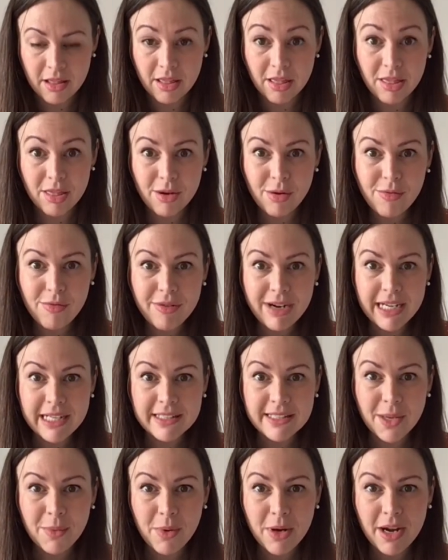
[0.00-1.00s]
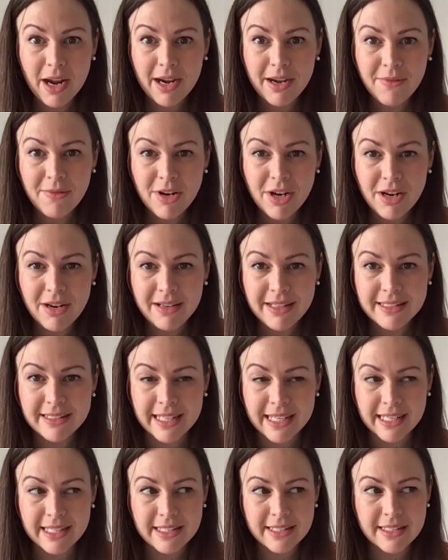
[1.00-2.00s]
3. So what kind of note is it?
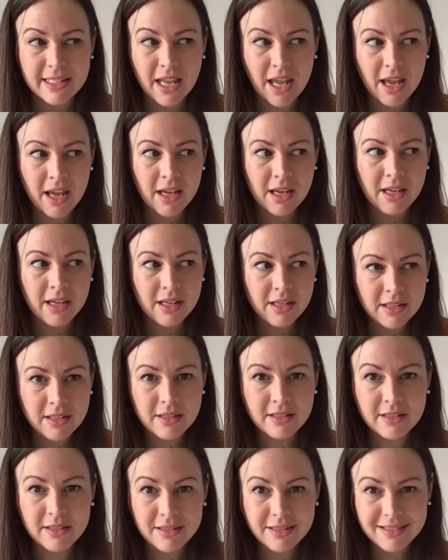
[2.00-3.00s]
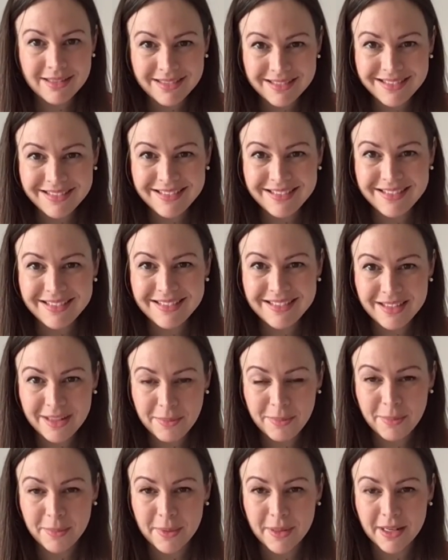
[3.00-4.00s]
It's
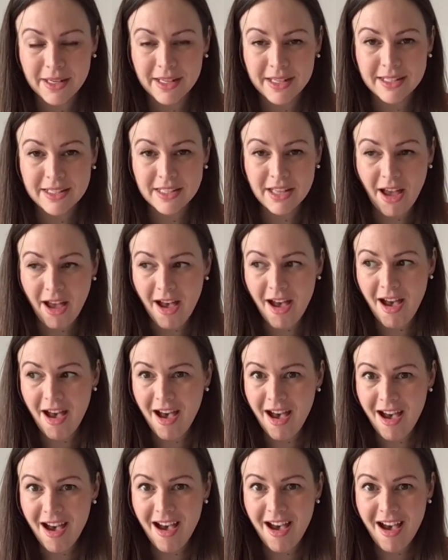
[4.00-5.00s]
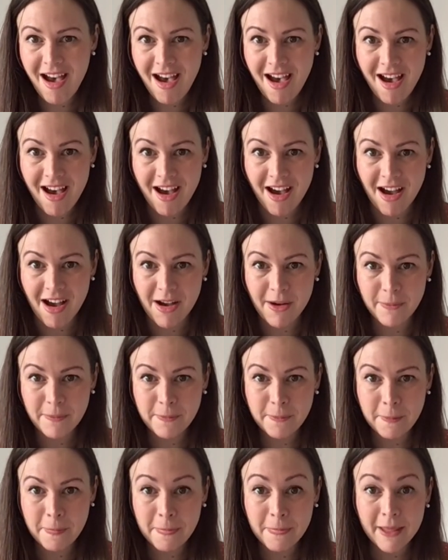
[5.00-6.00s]
hump. A ta-ah-ah.
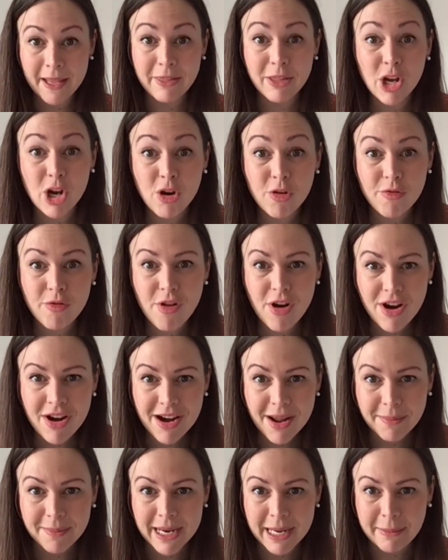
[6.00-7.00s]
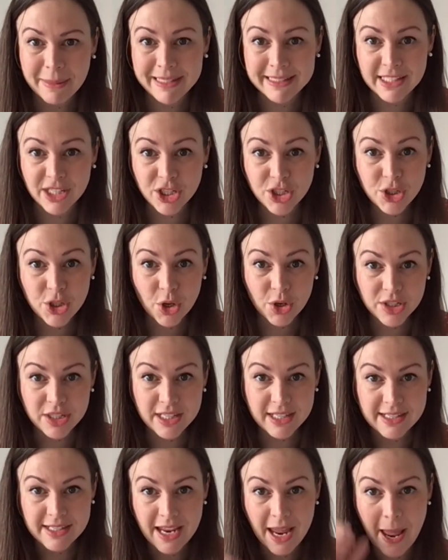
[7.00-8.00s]
And the grown-up name is a
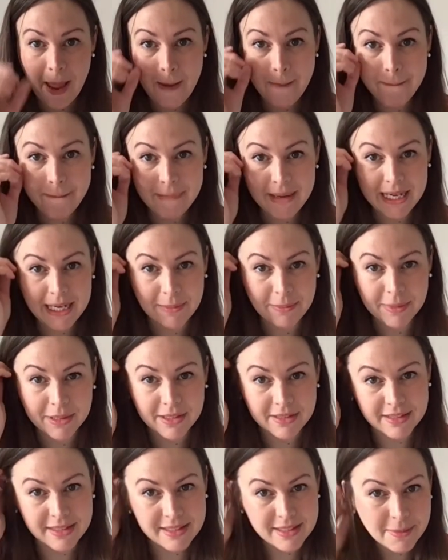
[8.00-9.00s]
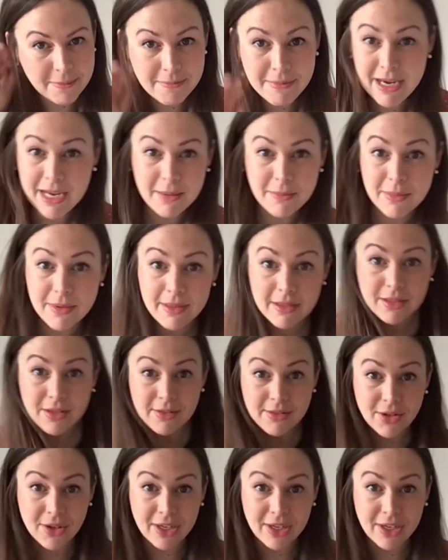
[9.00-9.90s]
dotted minim because it's a minim with a dot on